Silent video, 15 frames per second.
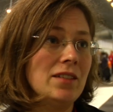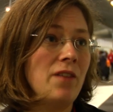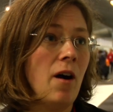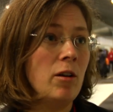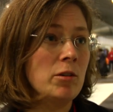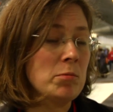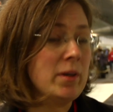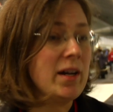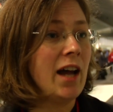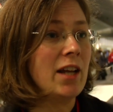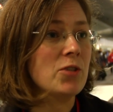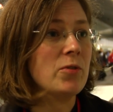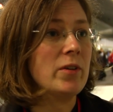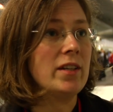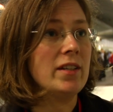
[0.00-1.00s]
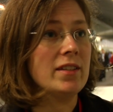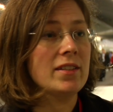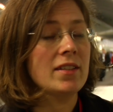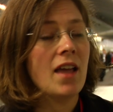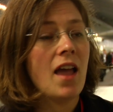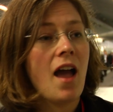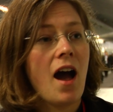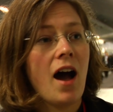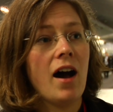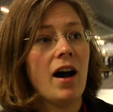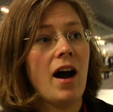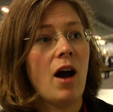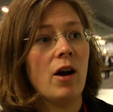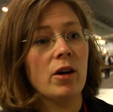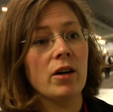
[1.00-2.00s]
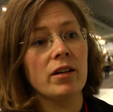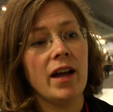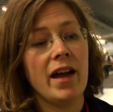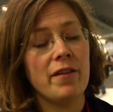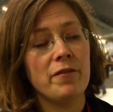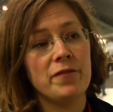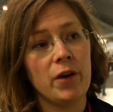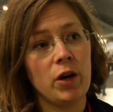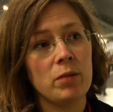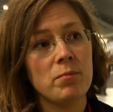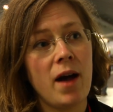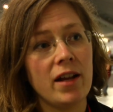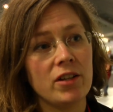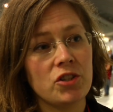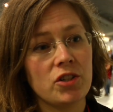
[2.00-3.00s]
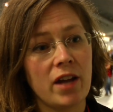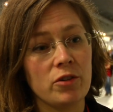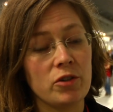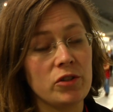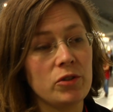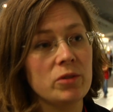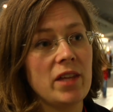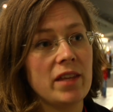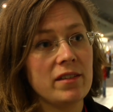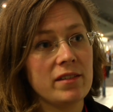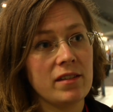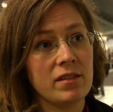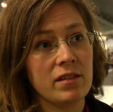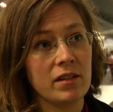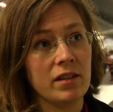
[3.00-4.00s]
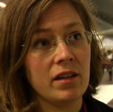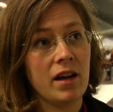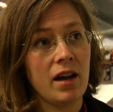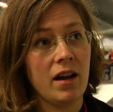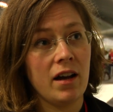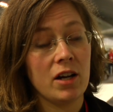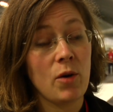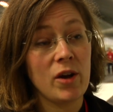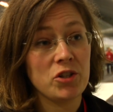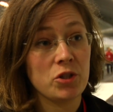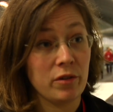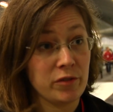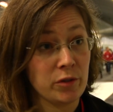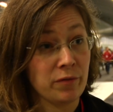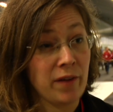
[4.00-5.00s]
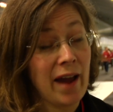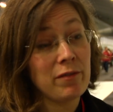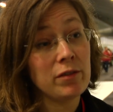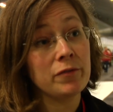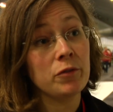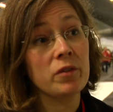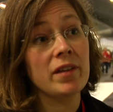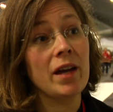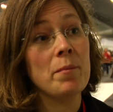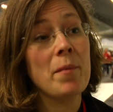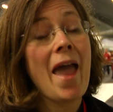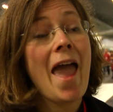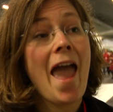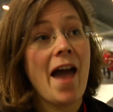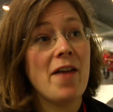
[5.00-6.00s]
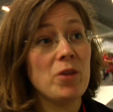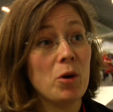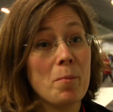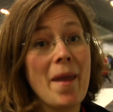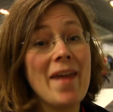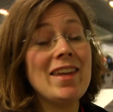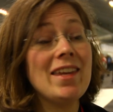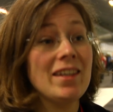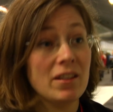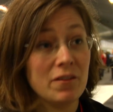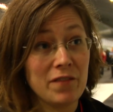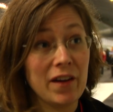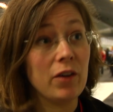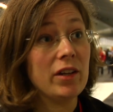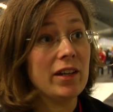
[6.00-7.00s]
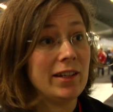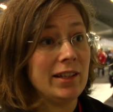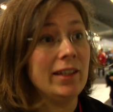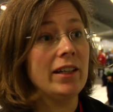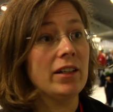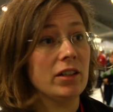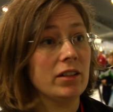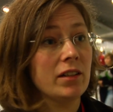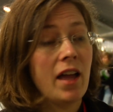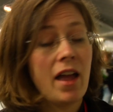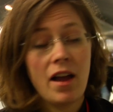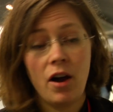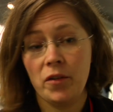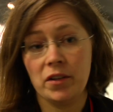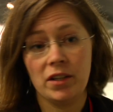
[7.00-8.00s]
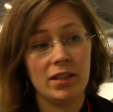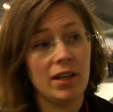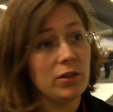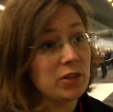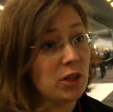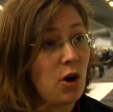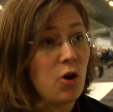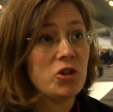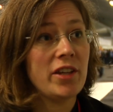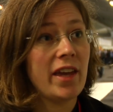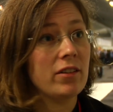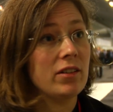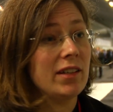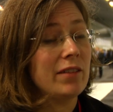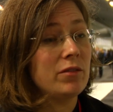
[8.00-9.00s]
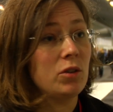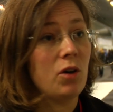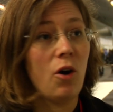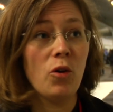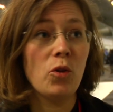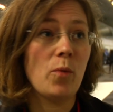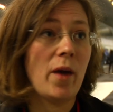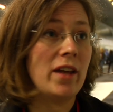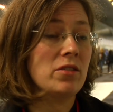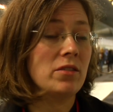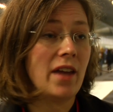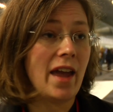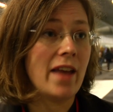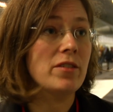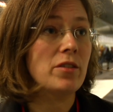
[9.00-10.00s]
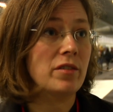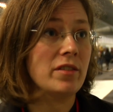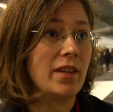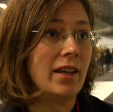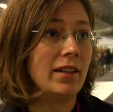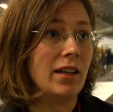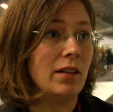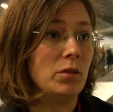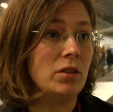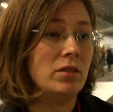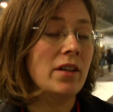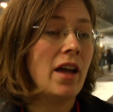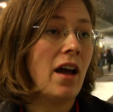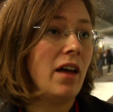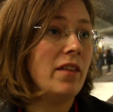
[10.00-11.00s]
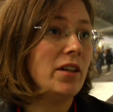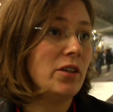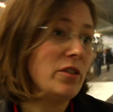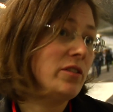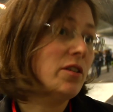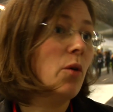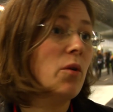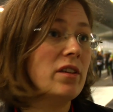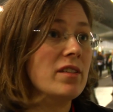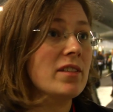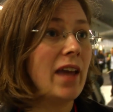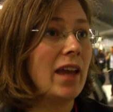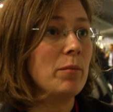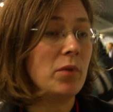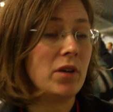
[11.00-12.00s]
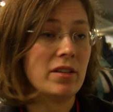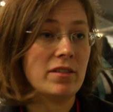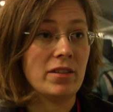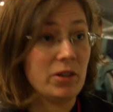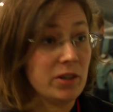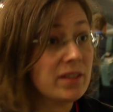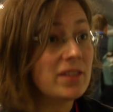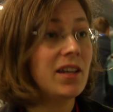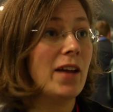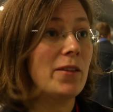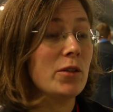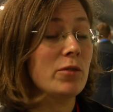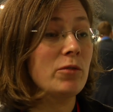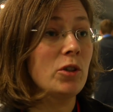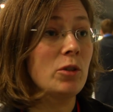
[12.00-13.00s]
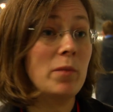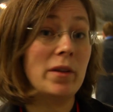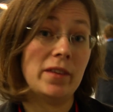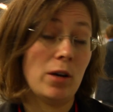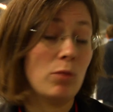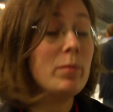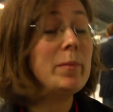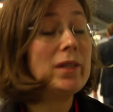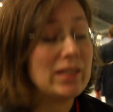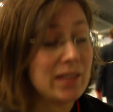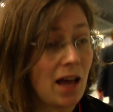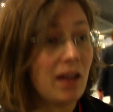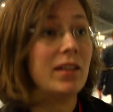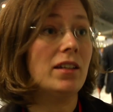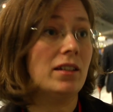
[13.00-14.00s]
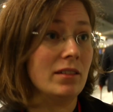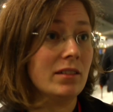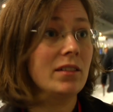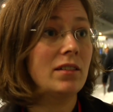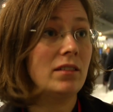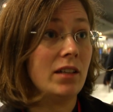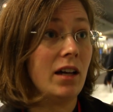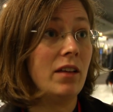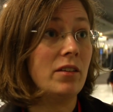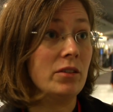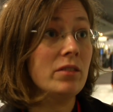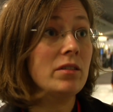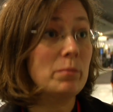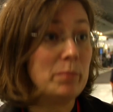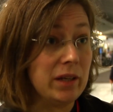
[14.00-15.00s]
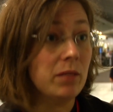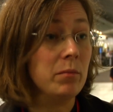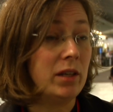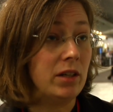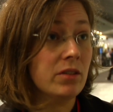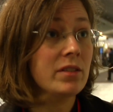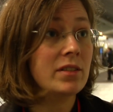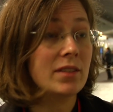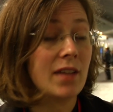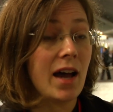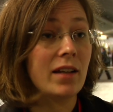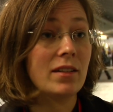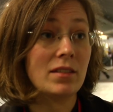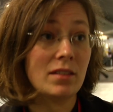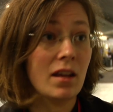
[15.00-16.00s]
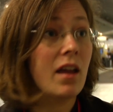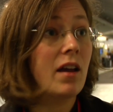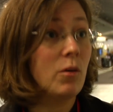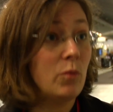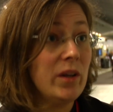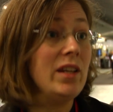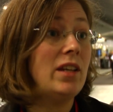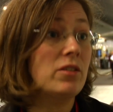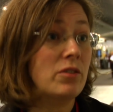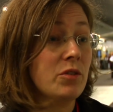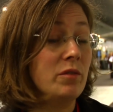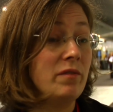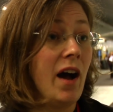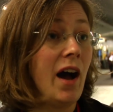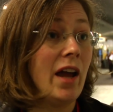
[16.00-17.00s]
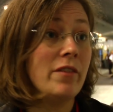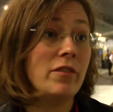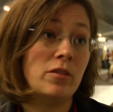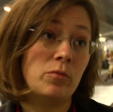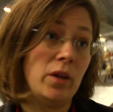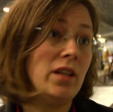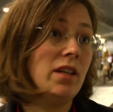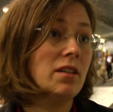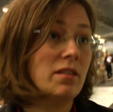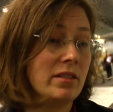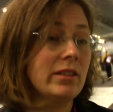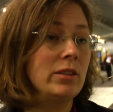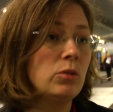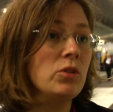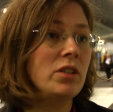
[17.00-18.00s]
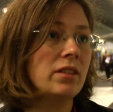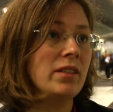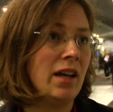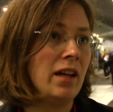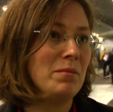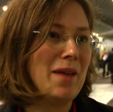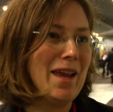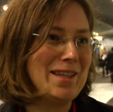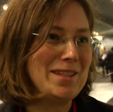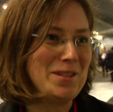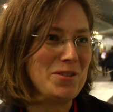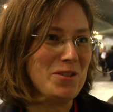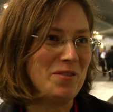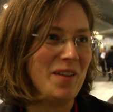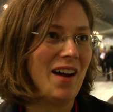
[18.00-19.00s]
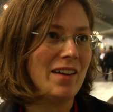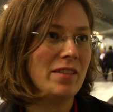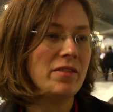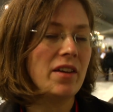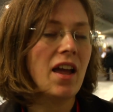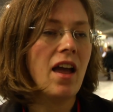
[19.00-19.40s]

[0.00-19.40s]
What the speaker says: vulnerable countries have very much understood that this is a question of survival for them, and they're making it very clear on a negotiator level all the way to the heads of state level. And there is no escape because they're inside the room and they will be telling the big emitters, that we need to survive and we need a solution that makes us survive.